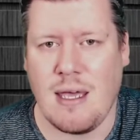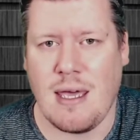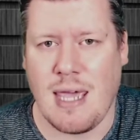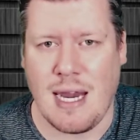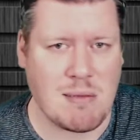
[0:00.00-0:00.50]

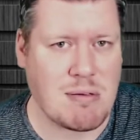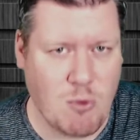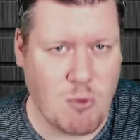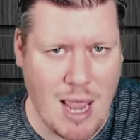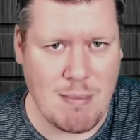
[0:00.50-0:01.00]
And
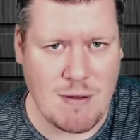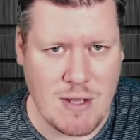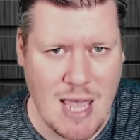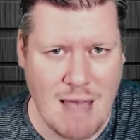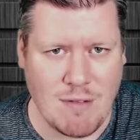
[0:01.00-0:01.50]
subscribe if you
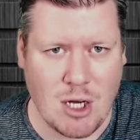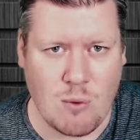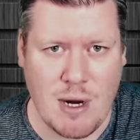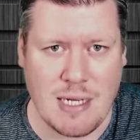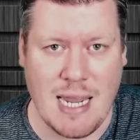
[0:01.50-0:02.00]
have not already.